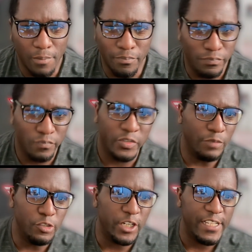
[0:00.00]
some
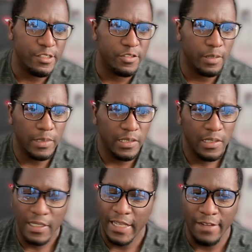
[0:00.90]
dreads or
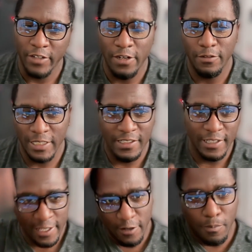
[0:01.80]
something? Like, we don't
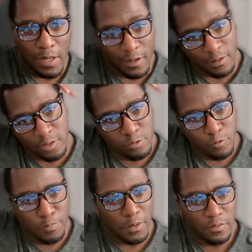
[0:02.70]
need the Killmonger
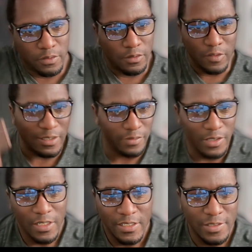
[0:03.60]
swoop over or
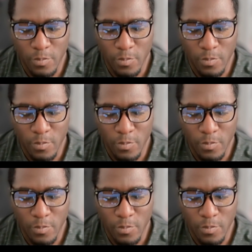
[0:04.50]
whatever.